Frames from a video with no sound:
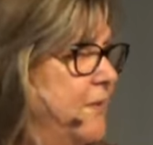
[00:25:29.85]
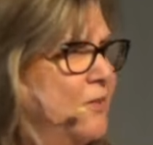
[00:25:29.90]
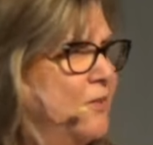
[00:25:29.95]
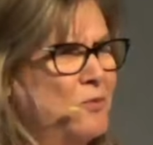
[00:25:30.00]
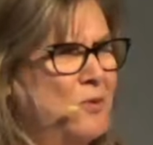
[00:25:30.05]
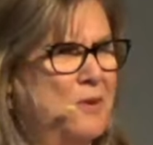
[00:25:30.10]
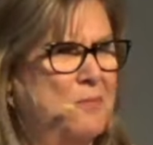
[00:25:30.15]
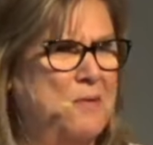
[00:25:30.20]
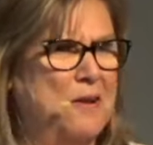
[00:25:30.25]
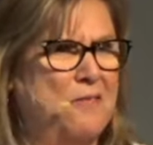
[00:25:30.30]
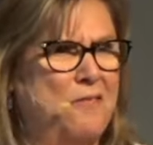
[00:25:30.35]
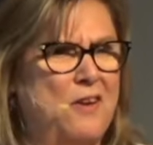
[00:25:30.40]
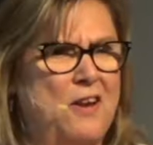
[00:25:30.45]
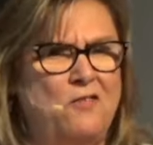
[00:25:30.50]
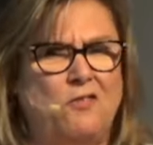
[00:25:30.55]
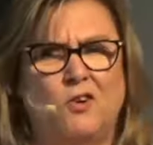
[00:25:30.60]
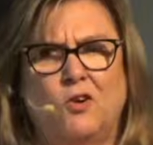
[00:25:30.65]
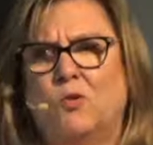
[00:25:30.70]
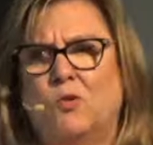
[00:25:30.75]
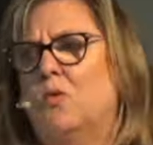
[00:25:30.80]
It's one of my
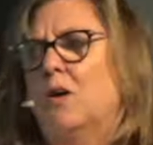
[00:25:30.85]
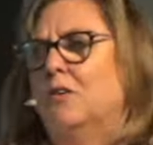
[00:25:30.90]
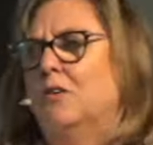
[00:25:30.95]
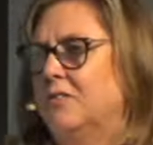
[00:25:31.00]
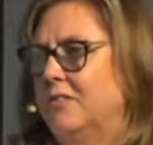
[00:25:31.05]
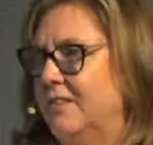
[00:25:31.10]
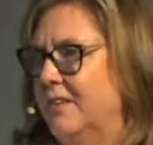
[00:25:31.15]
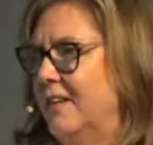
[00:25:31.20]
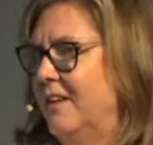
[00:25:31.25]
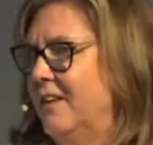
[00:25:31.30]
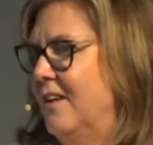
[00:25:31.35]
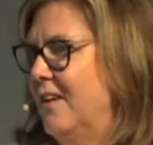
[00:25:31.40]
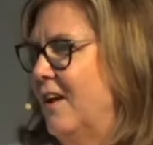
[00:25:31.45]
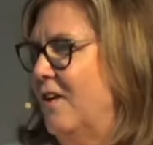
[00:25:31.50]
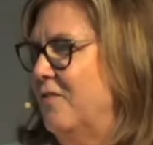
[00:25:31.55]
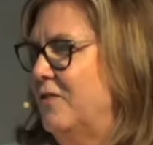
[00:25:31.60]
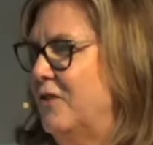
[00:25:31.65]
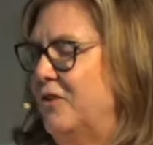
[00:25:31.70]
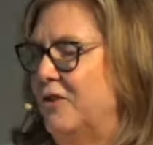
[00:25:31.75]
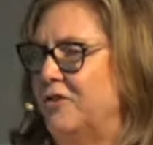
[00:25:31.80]
favorite quotes
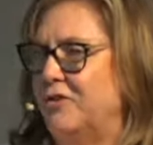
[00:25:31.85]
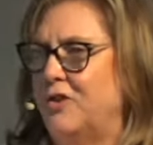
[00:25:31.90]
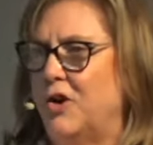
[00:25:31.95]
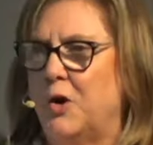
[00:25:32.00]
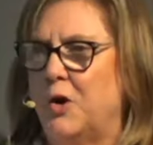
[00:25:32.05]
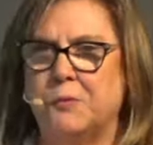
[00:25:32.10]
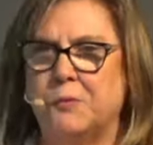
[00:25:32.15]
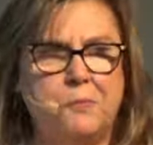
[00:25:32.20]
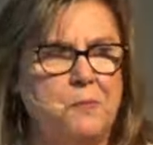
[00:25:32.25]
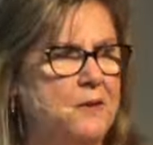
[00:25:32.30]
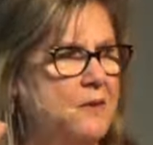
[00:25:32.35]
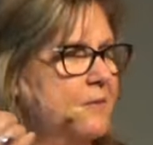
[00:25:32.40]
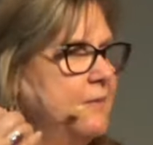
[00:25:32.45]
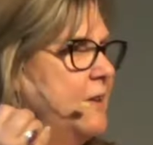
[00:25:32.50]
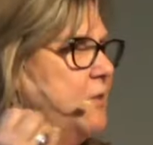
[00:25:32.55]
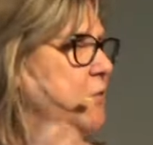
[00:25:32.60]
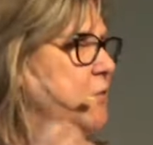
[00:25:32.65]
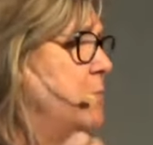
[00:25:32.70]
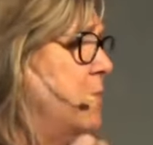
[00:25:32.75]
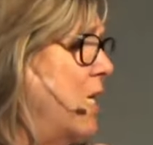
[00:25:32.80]
of Ernest Holmes because
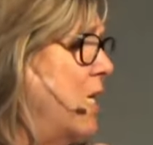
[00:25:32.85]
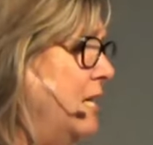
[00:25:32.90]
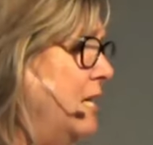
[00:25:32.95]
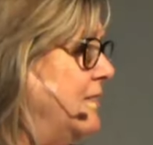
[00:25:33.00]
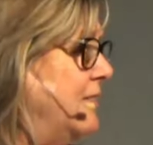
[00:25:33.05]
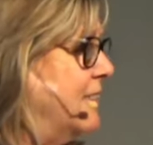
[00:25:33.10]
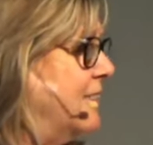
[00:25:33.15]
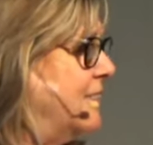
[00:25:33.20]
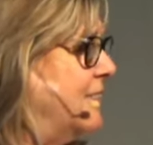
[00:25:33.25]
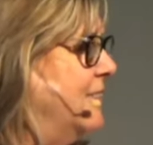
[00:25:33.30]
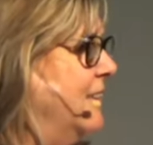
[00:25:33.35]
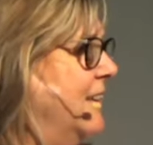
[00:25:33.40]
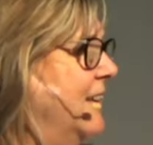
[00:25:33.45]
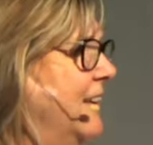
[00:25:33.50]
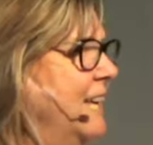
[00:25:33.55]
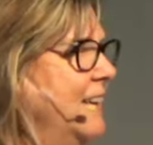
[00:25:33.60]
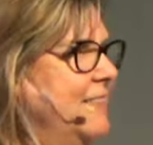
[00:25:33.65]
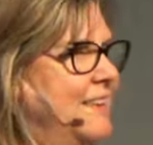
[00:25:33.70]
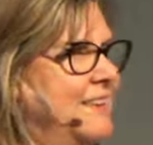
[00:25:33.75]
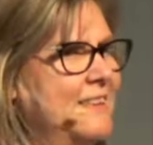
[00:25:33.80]
he reminds us
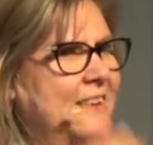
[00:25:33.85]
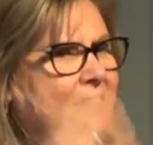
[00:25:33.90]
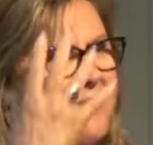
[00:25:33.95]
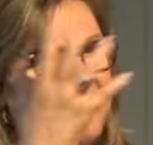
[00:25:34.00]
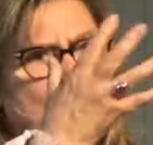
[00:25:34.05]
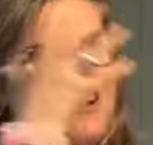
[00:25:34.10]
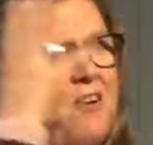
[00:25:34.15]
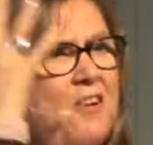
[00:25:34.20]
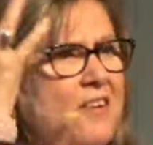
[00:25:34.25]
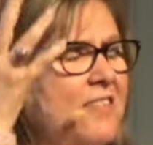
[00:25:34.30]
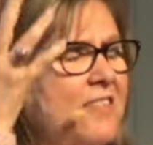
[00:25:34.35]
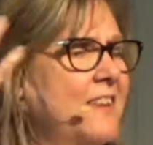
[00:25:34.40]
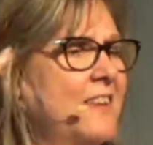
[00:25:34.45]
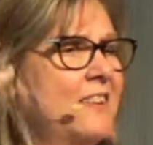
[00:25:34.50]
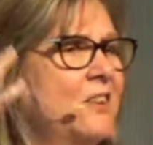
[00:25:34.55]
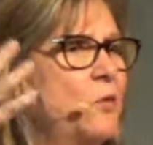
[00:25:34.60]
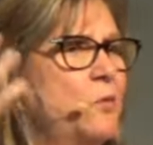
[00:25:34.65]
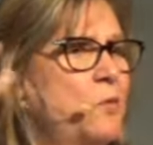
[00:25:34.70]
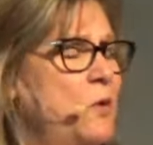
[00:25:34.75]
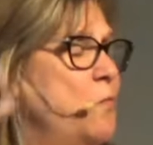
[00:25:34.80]
that the very thing
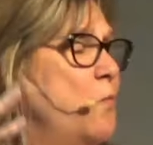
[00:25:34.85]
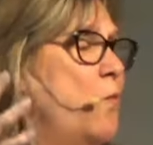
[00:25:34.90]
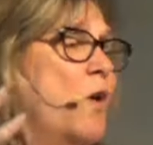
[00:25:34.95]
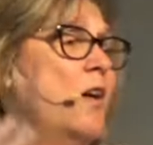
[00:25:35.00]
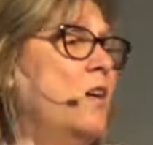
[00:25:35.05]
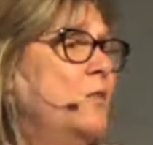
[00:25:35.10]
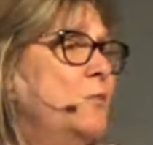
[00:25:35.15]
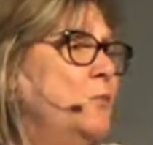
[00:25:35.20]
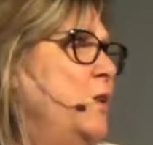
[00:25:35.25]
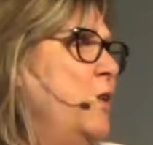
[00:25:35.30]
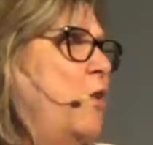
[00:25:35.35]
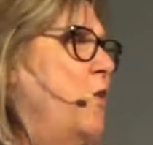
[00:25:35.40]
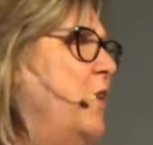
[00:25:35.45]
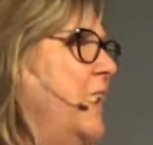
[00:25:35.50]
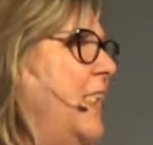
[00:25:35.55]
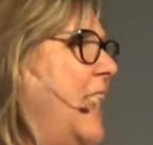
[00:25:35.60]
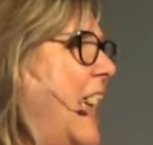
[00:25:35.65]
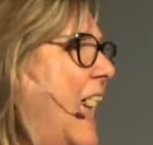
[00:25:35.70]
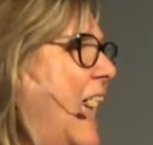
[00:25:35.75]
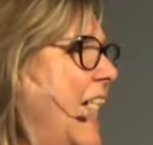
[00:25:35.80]
that we want, we
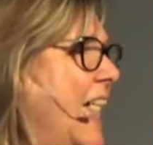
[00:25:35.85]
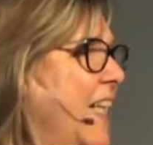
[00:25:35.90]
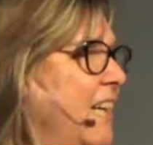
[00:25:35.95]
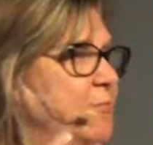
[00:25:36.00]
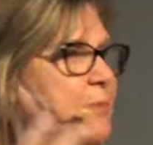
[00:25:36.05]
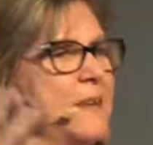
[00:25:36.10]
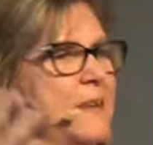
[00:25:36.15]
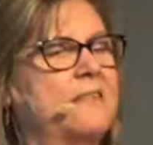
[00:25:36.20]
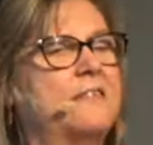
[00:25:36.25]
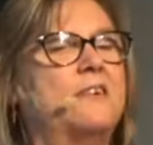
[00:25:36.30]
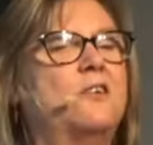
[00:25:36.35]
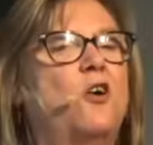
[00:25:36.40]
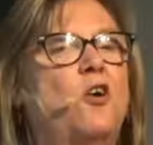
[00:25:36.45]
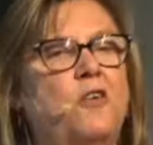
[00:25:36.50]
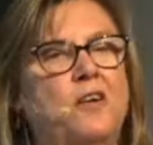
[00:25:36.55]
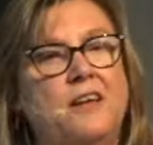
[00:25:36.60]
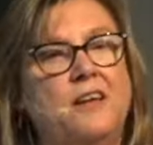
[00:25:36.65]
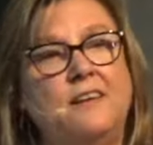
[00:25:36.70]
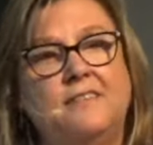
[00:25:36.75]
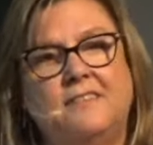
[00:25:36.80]
already have because it
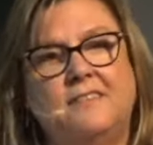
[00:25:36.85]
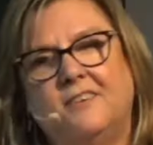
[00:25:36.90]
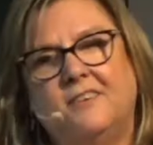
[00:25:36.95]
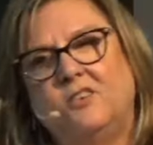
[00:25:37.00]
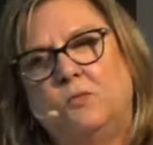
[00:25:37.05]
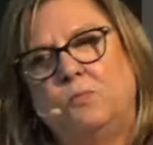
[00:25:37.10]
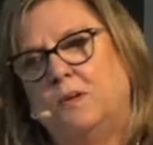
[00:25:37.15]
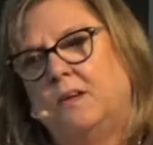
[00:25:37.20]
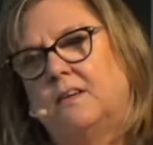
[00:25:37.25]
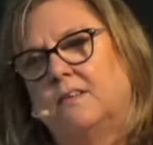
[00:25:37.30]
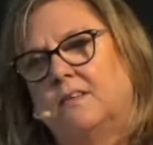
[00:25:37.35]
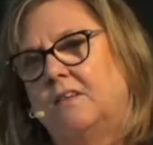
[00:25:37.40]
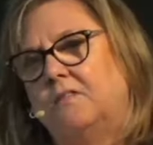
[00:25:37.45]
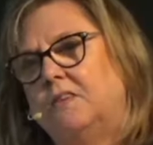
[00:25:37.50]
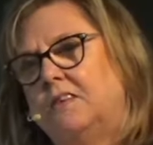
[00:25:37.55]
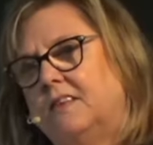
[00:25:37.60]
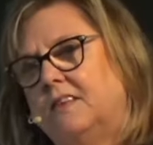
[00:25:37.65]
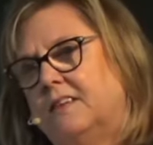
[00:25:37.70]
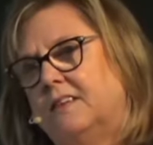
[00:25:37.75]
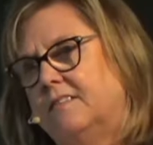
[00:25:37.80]
already exists because
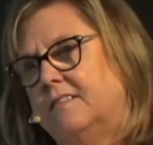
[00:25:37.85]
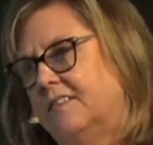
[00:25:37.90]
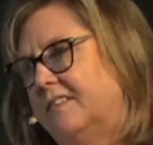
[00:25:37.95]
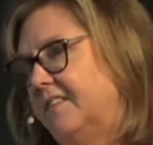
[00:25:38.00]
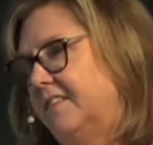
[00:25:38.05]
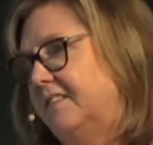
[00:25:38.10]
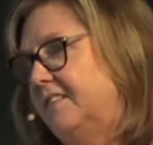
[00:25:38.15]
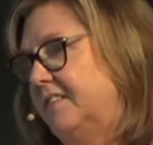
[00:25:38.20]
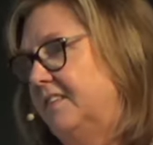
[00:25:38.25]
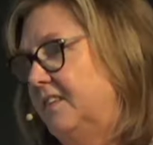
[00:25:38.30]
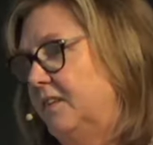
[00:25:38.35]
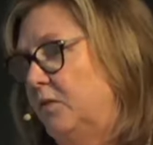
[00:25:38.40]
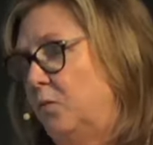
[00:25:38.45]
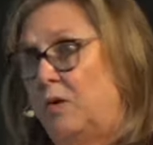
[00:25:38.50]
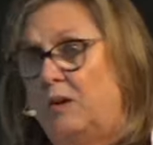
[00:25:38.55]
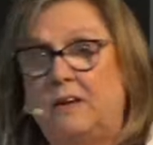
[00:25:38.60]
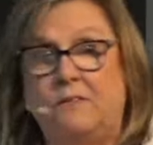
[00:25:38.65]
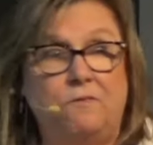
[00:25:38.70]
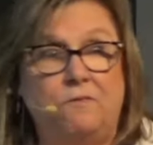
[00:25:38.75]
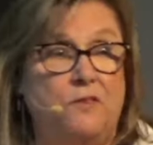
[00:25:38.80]
everything exists in the
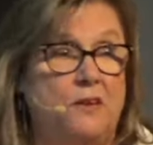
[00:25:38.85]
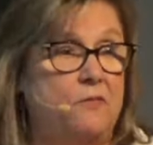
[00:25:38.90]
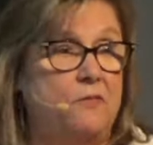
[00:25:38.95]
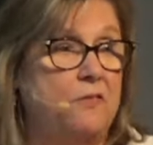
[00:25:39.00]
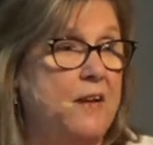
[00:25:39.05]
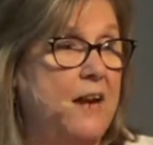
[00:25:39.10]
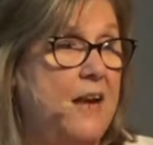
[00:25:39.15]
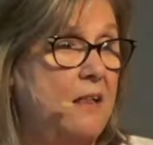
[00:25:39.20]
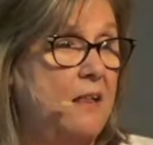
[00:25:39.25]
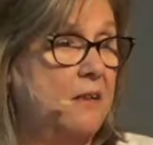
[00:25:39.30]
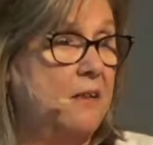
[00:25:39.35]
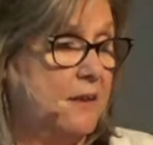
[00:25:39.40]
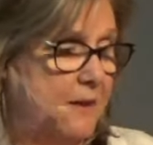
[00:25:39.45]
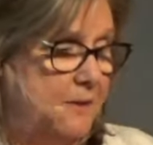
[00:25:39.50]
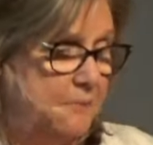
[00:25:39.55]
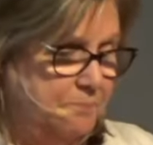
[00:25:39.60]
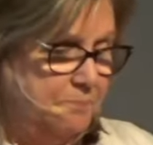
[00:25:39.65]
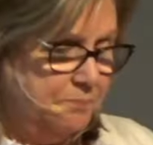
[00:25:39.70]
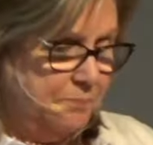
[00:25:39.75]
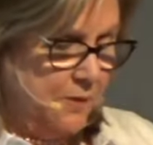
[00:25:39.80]
one infinite reality.